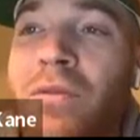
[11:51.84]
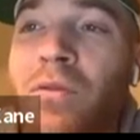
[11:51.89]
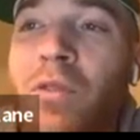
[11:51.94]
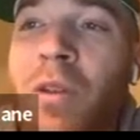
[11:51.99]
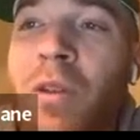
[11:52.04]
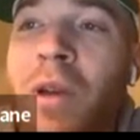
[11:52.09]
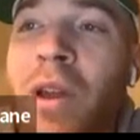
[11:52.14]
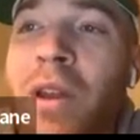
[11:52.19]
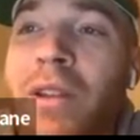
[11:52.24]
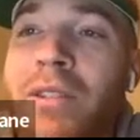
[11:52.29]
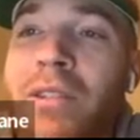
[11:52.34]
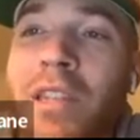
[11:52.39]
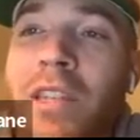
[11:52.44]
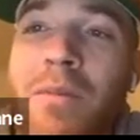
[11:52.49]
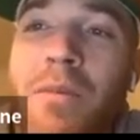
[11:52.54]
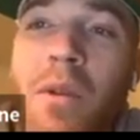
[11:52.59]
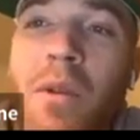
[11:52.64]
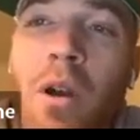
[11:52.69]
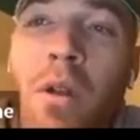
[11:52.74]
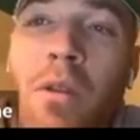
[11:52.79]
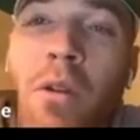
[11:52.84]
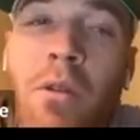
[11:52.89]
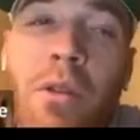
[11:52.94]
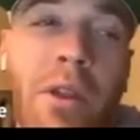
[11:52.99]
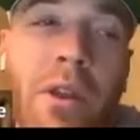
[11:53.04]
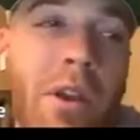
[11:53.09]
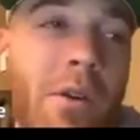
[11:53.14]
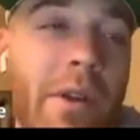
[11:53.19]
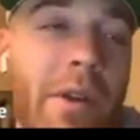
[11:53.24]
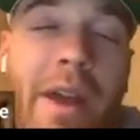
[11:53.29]
rebounding team, although they
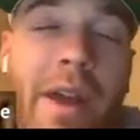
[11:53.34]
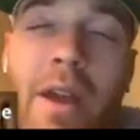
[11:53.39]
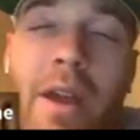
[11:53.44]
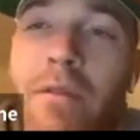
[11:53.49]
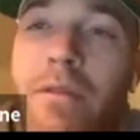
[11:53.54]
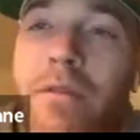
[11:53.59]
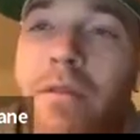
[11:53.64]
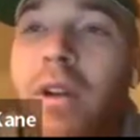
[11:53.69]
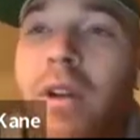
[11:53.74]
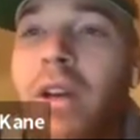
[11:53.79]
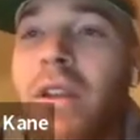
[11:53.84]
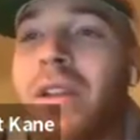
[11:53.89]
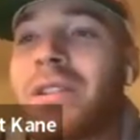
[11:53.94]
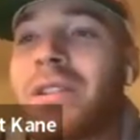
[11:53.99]
don't have the